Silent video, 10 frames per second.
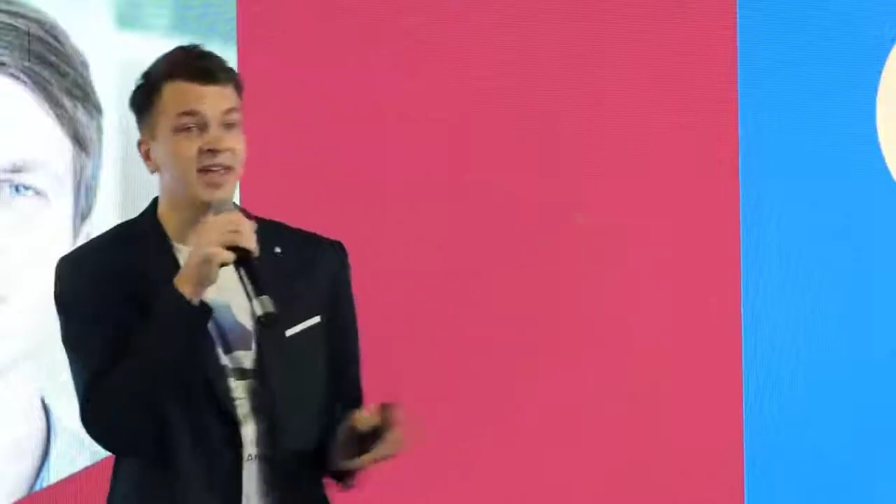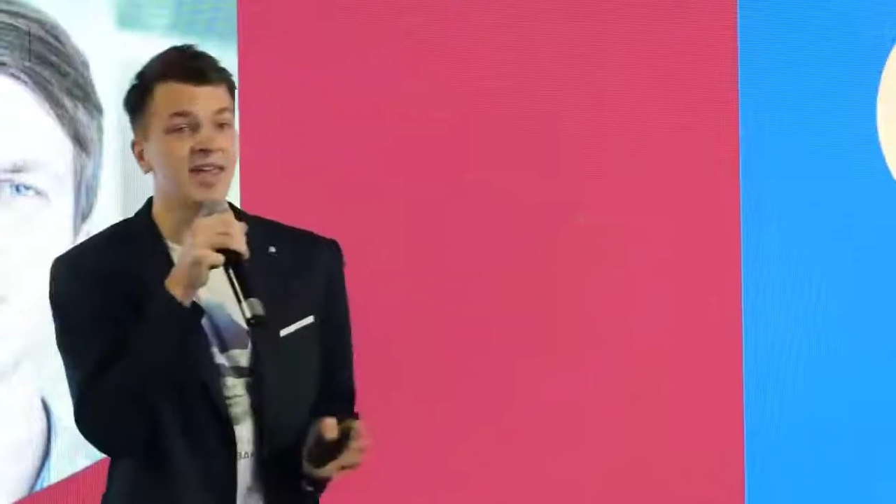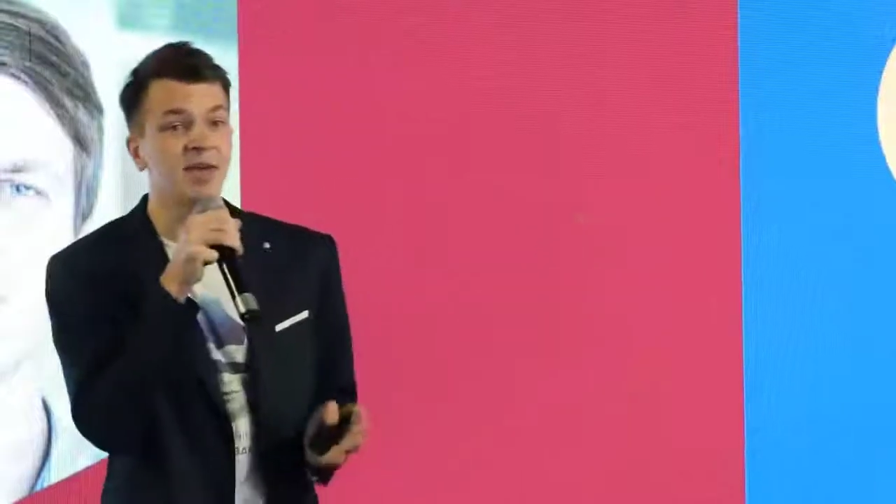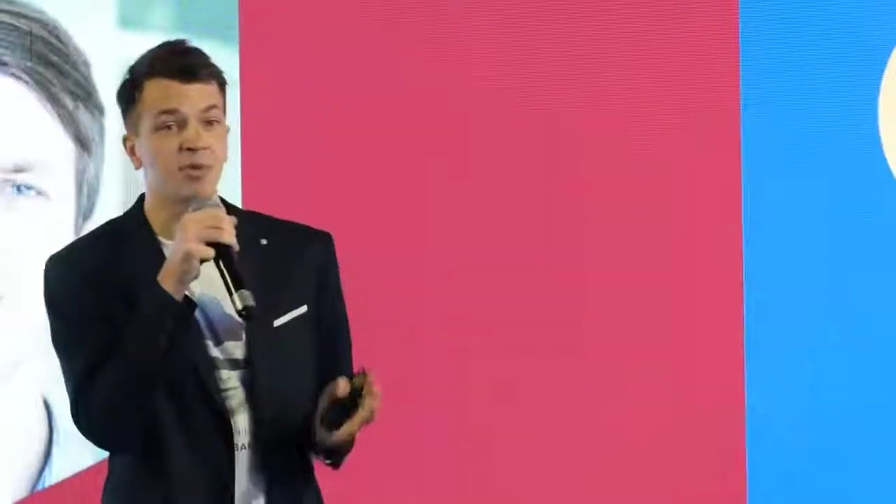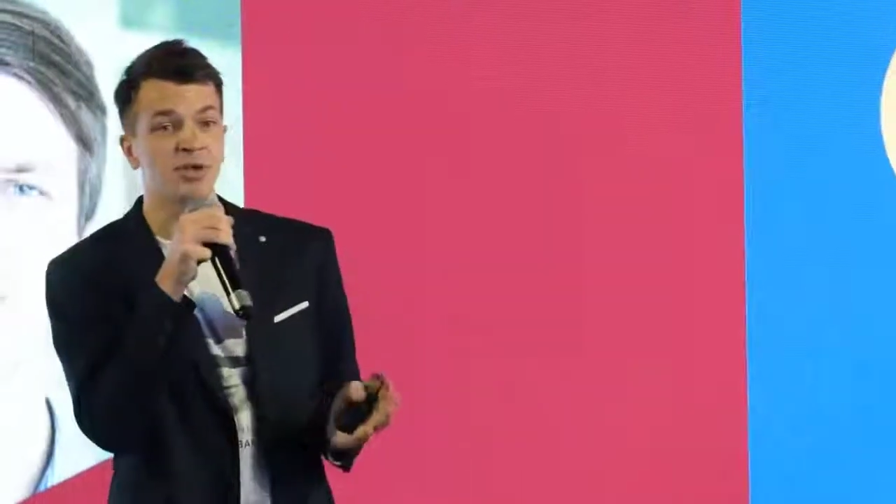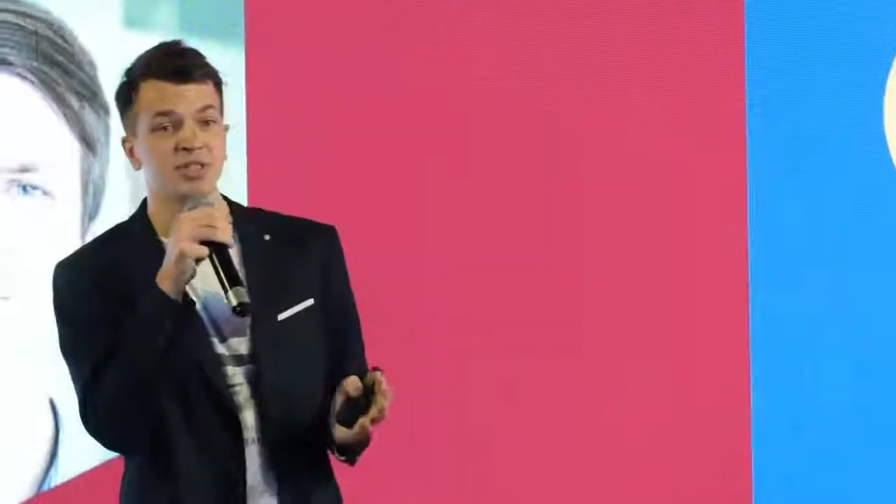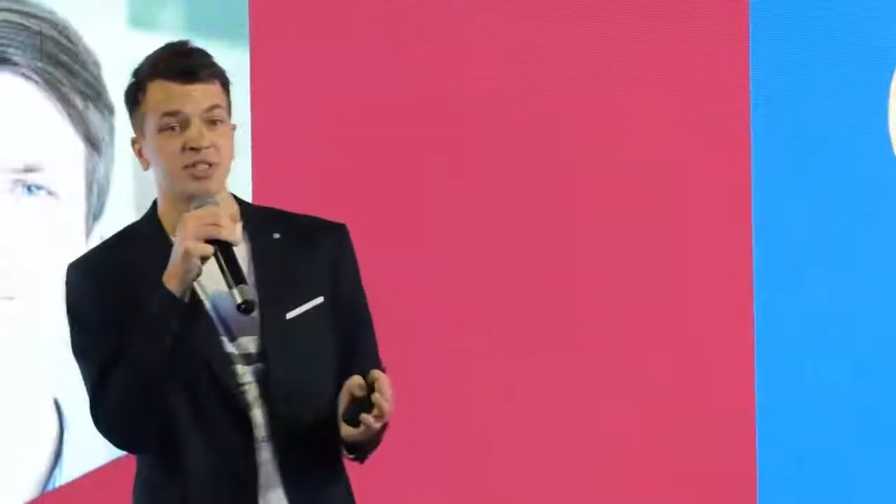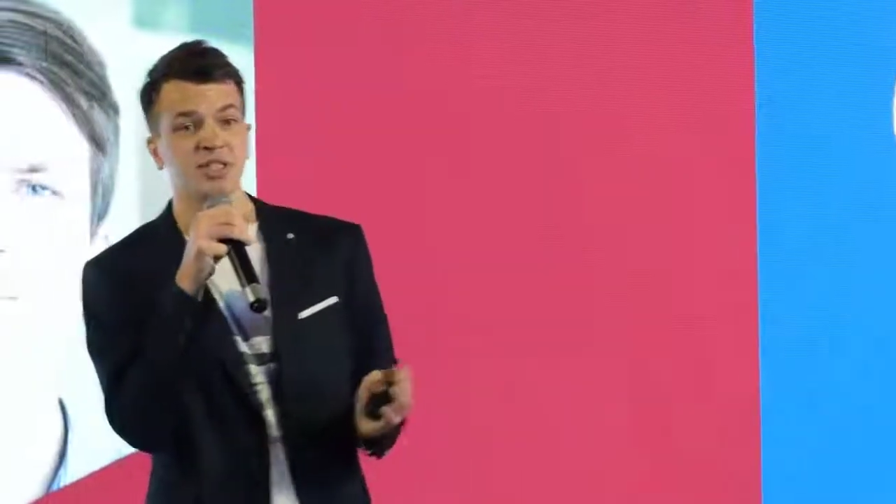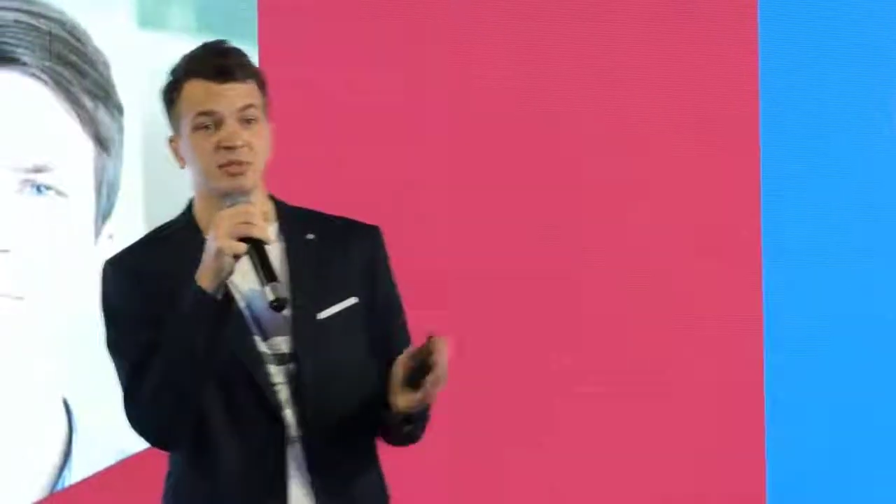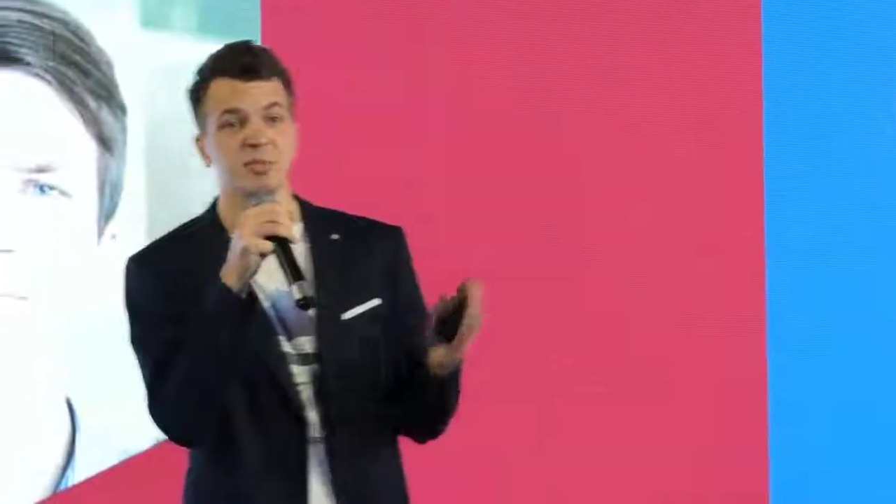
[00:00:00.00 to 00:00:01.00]
thinking
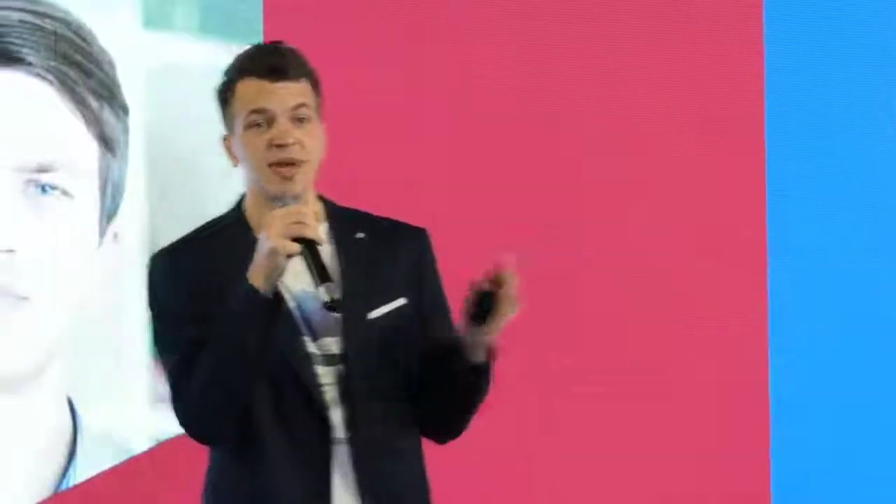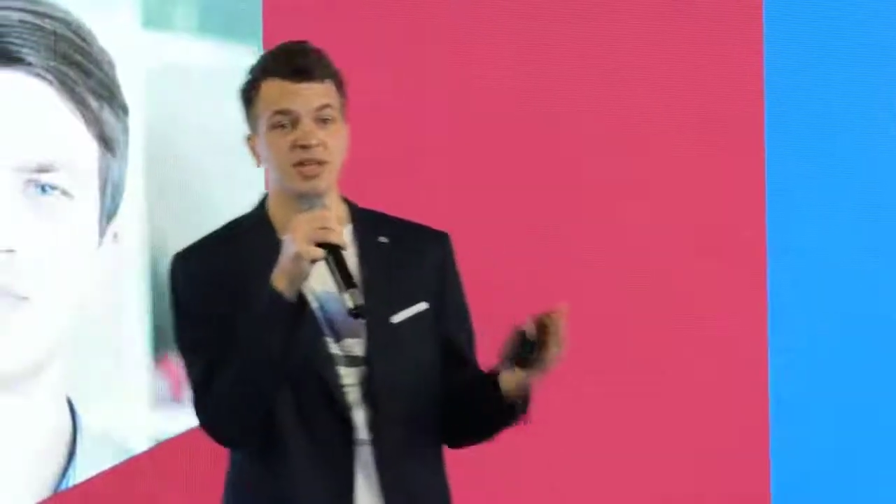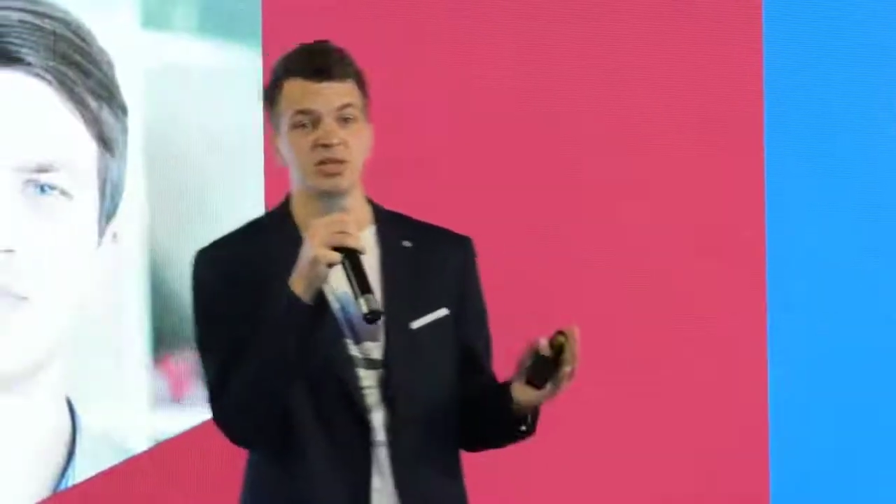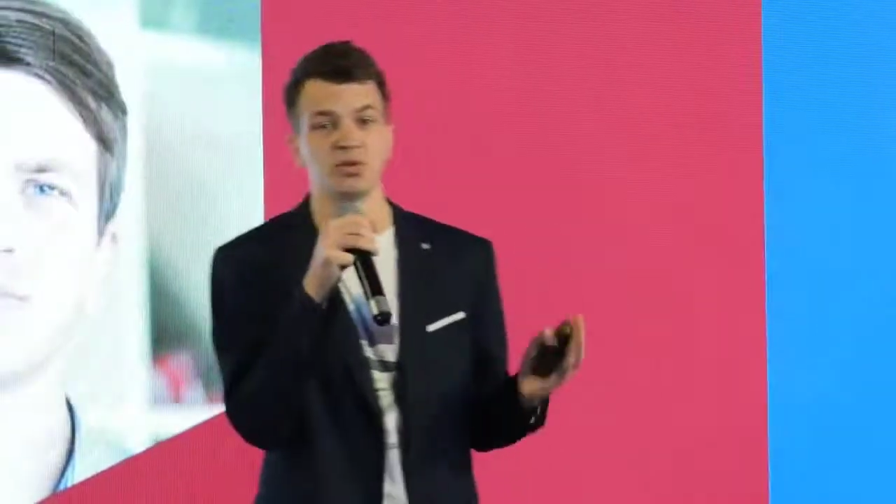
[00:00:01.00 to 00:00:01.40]
process is based